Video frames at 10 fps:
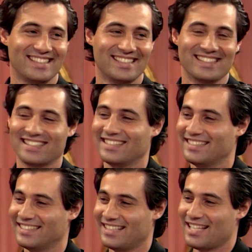Bachelor number
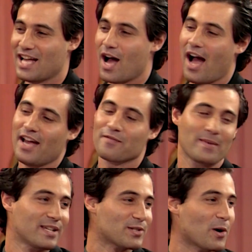four? I have
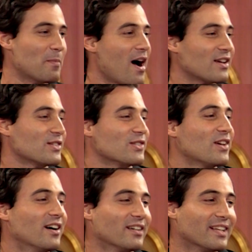my Joe boxers
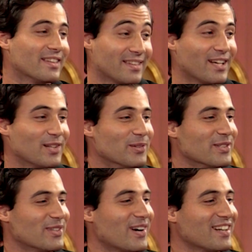on, and they glow in the
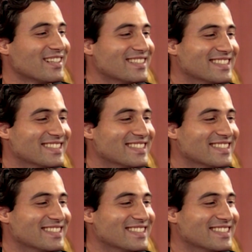dark.